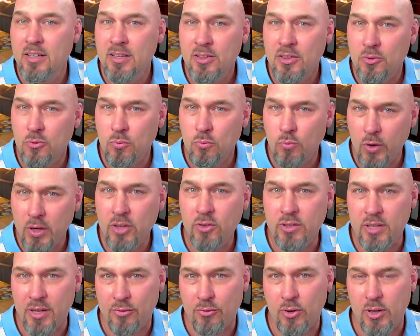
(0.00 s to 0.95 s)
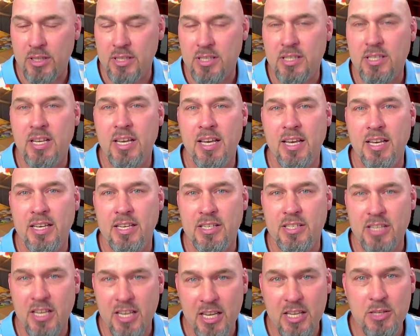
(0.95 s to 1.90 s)
The real difference is
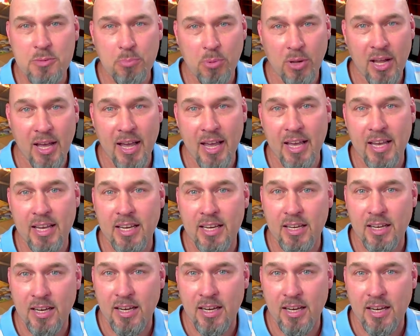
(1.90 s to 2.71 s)
he's playing